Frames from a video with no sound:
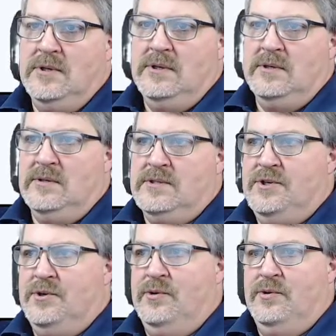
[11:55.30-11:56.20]
Let's
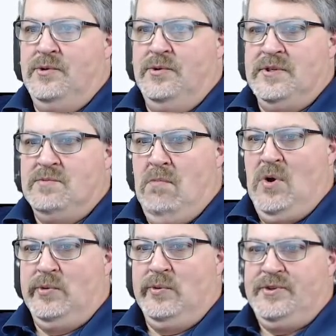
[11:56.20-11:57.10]
do this
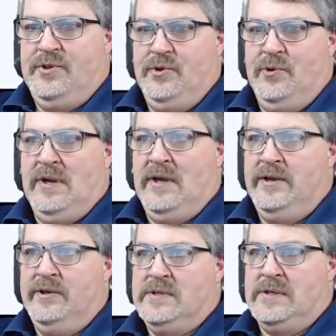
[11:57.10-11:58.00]
modal 2. I like
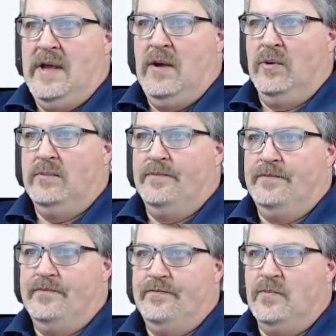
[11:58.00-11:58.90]
using that one.
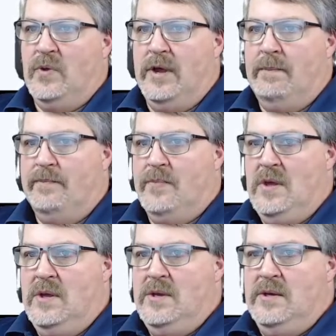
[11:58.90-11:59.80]
Okay.
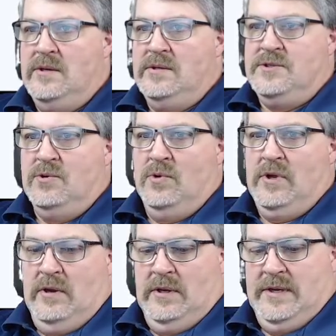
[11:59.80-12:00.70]
So we'll
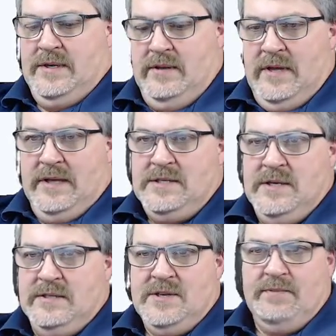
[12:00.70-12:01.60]
call it
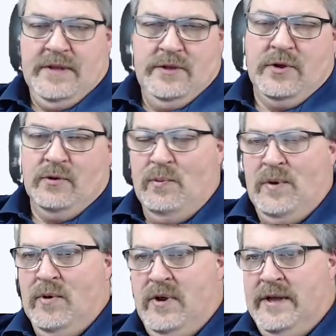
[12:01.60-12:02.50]
exit, something you can
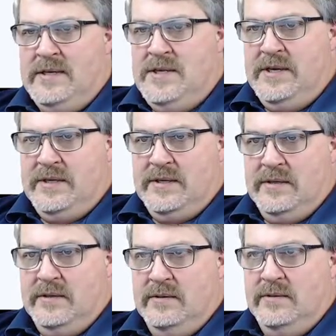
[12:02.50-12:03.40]
remember, exit
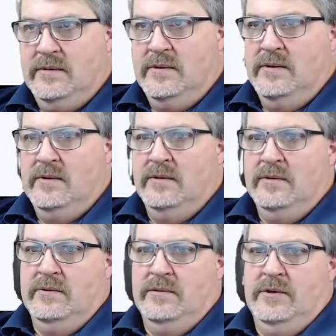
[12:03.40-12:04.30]

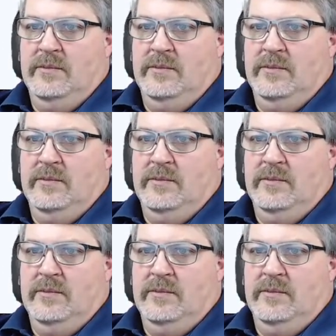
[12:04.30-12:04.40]
email